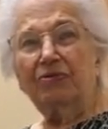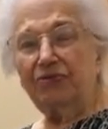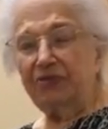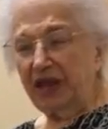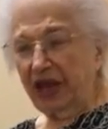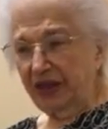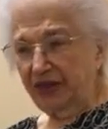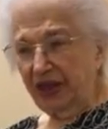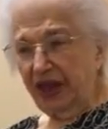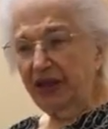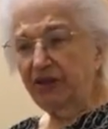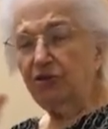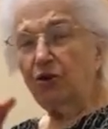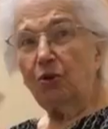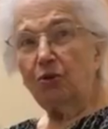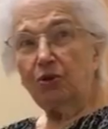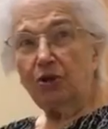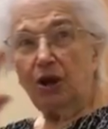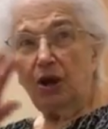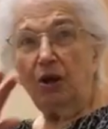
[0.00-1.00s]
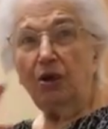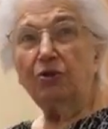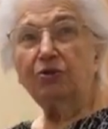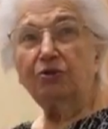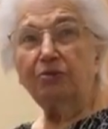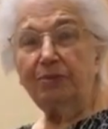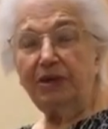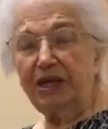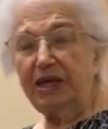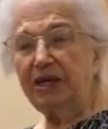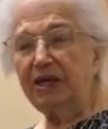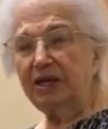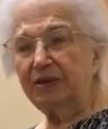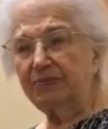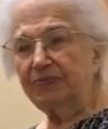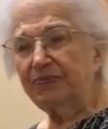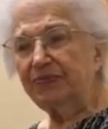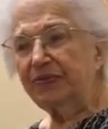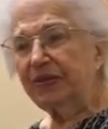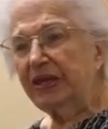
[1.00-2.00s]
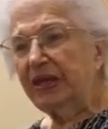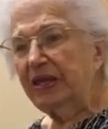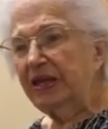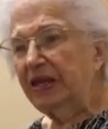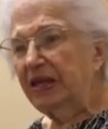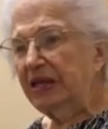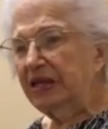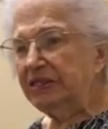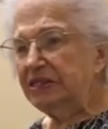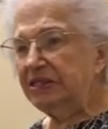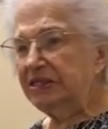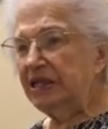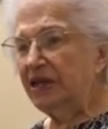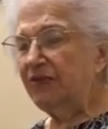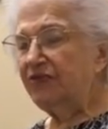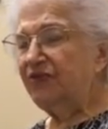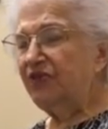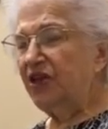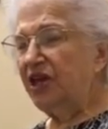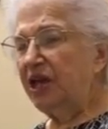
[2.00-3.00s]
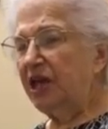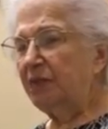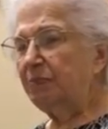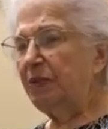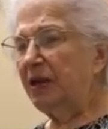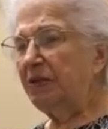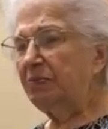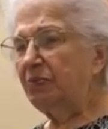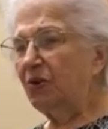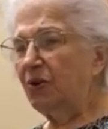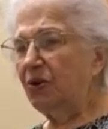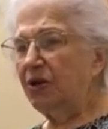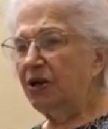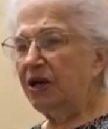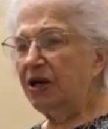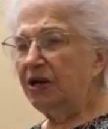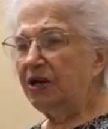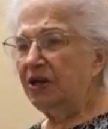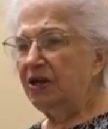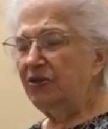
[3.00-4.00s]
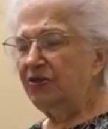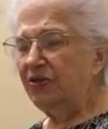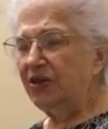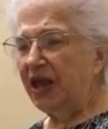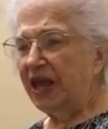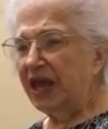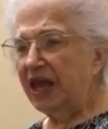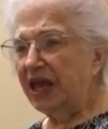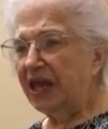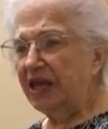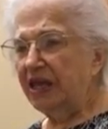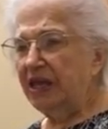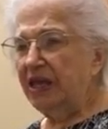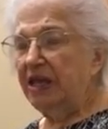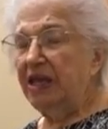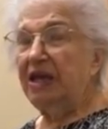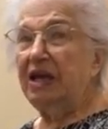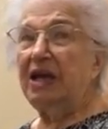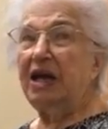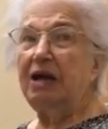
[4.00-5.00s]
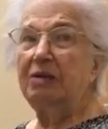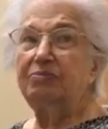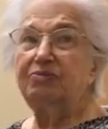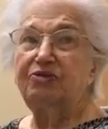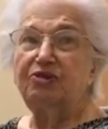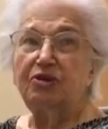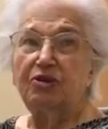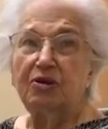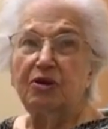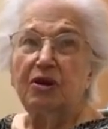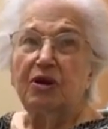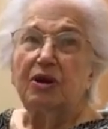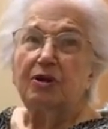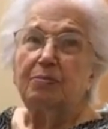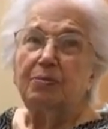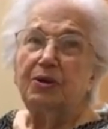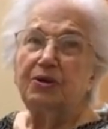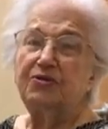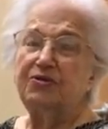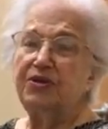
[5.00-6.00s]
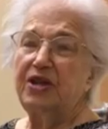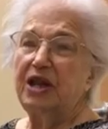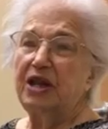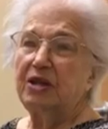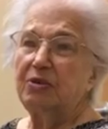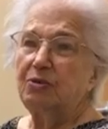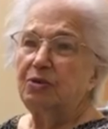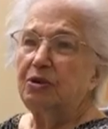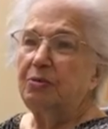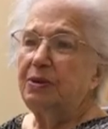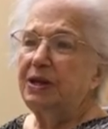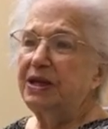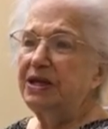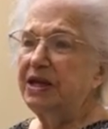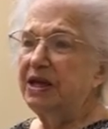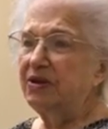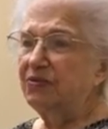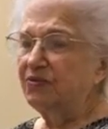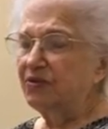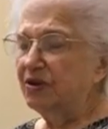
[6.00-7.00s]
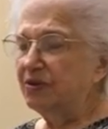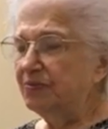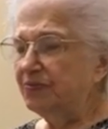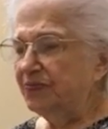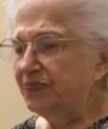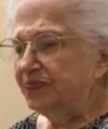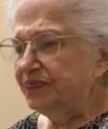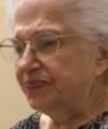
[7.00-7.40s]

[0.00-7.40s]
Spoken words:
Now that told it all to me. If she had been born another day, I'm sure her personality would have been different.